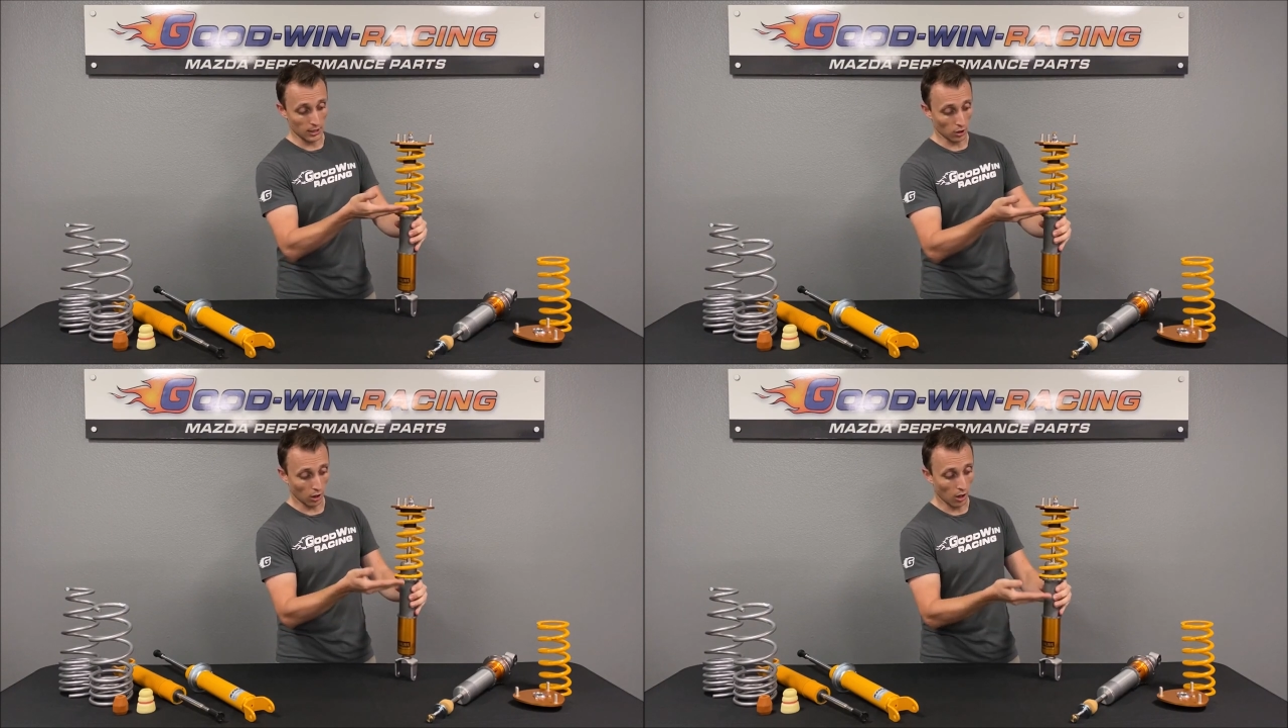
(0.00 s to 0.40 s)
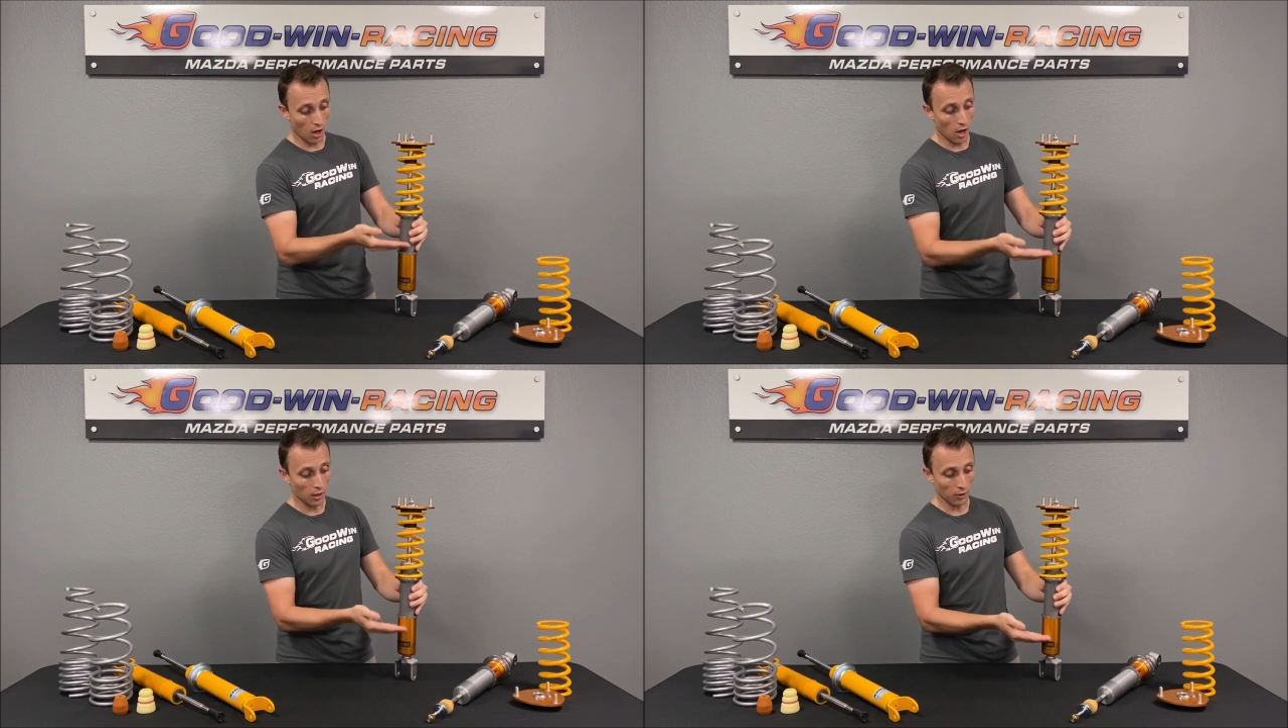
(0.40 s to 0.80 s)

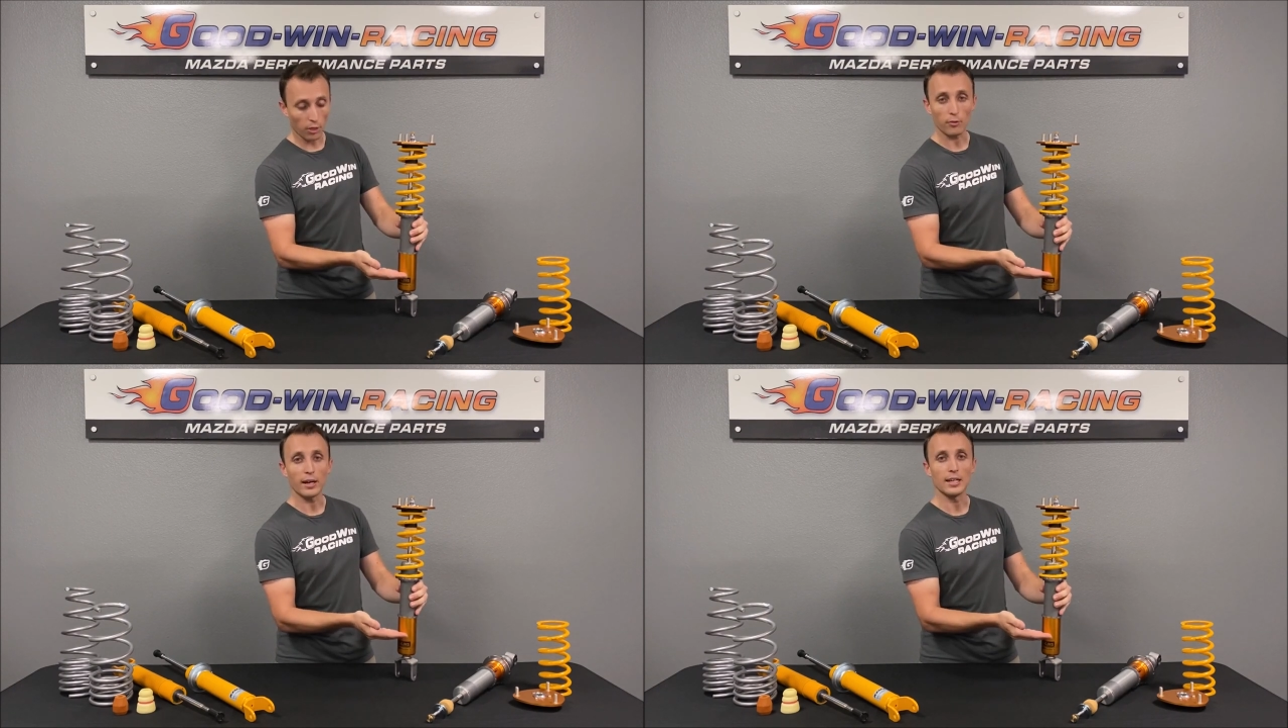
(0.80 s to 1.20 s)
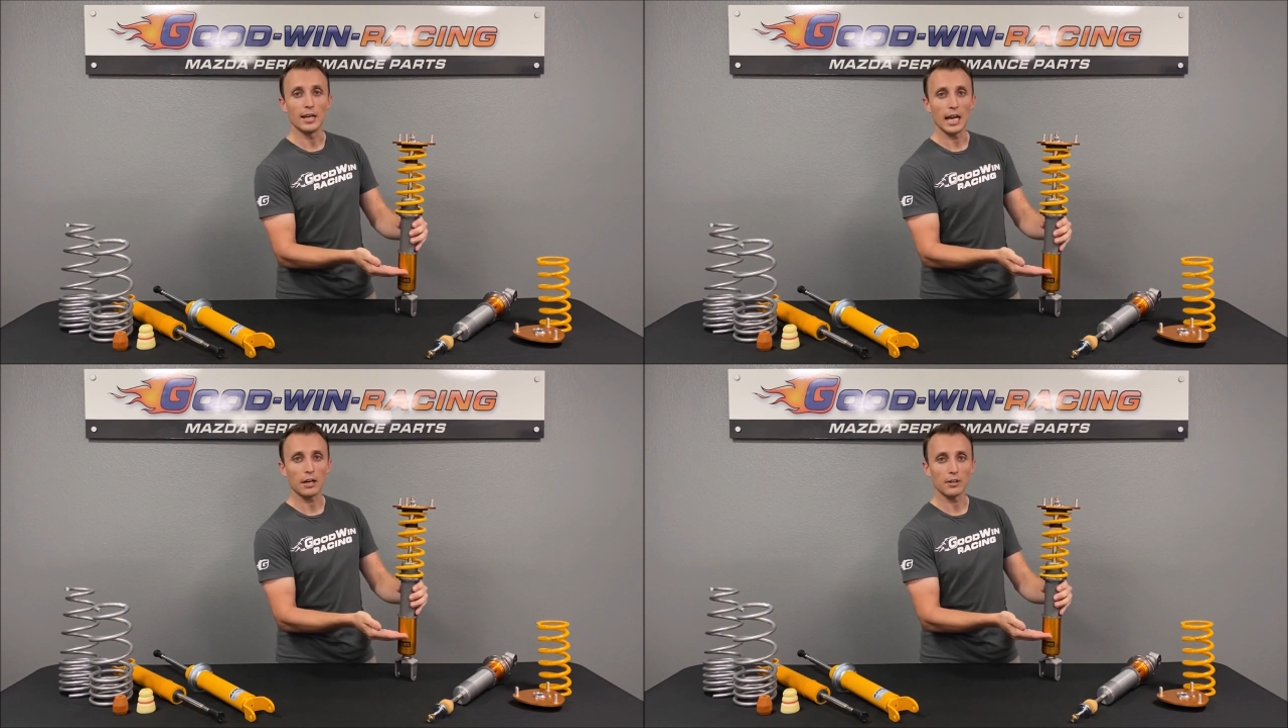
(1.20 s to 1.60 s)
long
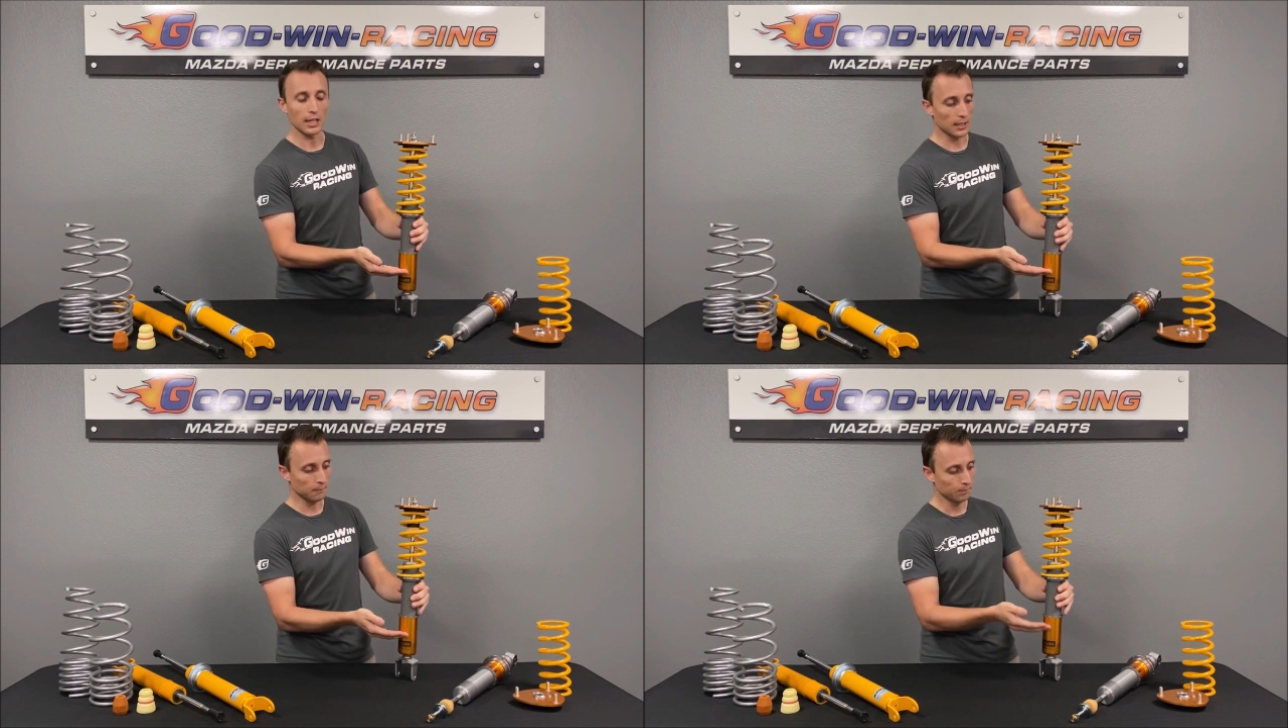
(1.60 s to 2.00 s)
threaded area,